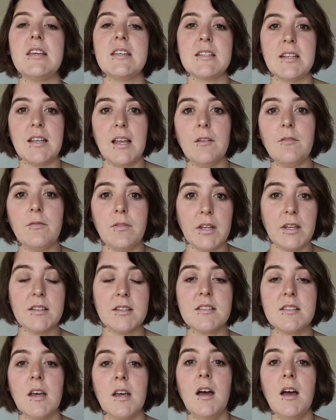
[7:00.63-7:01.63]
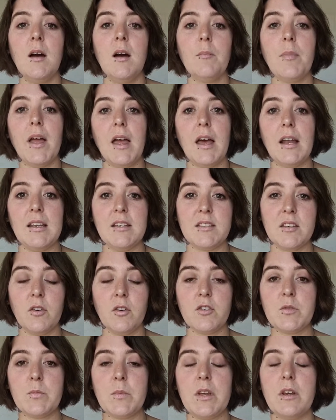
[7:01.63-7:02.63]
is Loveless by Alice
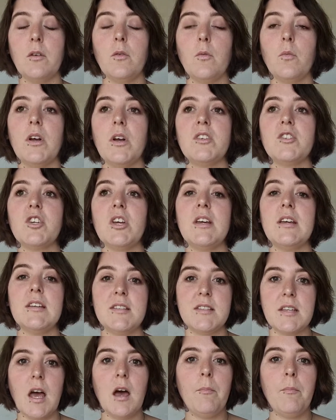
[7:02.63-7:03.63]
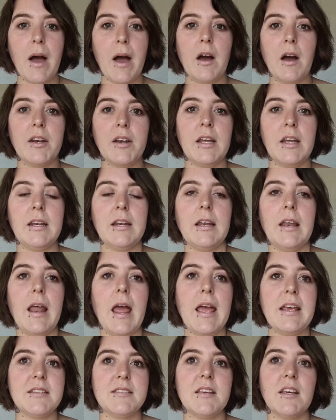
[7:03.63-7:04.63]
Oseman, which is about an
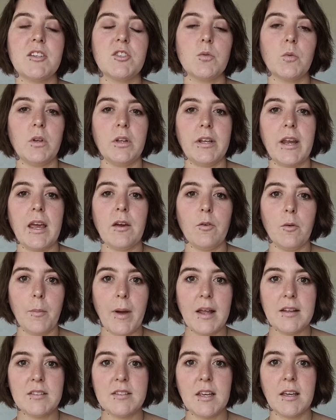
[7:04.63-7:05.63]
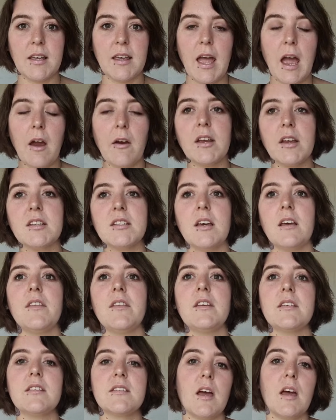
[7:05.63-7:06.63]
asexual and aromantic character
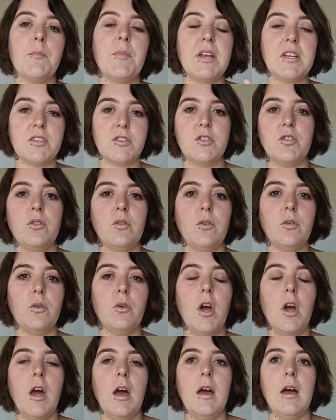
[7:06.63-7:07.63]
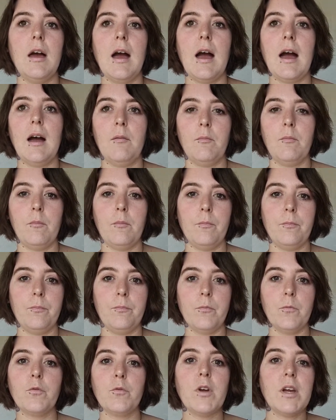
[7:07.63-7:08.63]
that is coming to
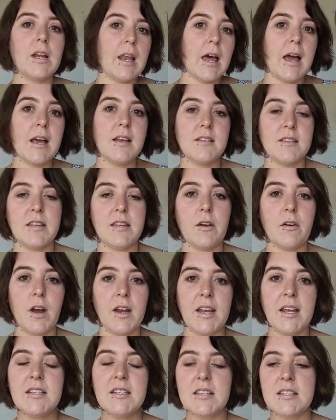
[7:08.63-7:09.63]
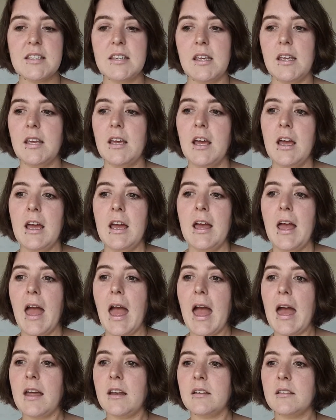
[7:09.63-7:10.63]
realize their identity.
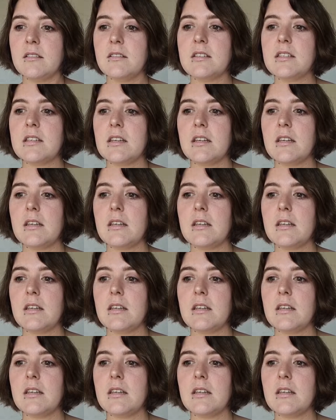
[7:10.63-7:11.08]
And